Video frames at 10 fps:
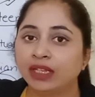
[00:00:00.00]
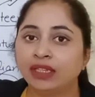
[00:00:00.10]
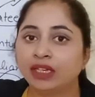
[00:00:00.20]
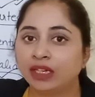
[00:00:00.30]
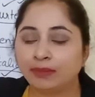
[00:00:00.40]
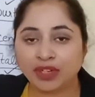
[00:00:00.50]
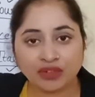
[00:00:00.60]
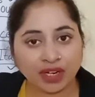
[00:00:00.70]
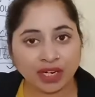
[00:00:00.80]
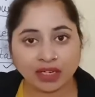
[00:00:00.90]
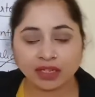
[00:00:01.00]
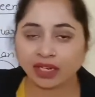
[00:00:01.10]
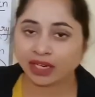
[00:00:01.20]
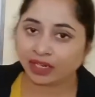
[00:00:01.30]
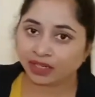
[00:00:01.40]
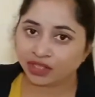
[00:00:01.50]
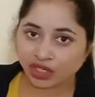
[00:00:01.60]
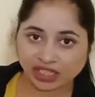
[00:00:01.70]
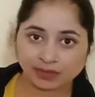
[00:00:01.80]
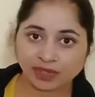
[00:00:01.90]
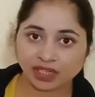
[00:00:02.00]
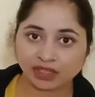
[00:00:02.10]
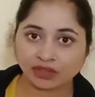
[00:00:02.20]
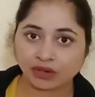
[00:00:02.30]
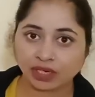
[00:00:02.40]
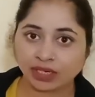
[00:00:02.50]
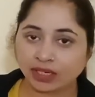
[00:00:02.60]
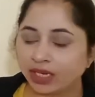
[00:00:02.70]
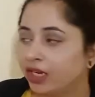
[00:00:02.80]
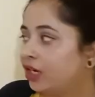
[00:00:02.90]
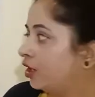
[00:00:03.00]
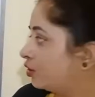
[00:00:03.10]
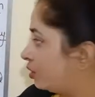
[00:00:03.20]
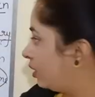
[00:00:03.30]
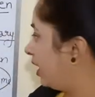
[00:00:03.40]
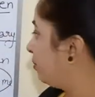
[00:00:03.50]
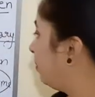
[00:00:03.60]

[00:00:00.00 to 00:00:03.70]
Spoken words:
the Petrarchan and the Shakespearean sonnet. So let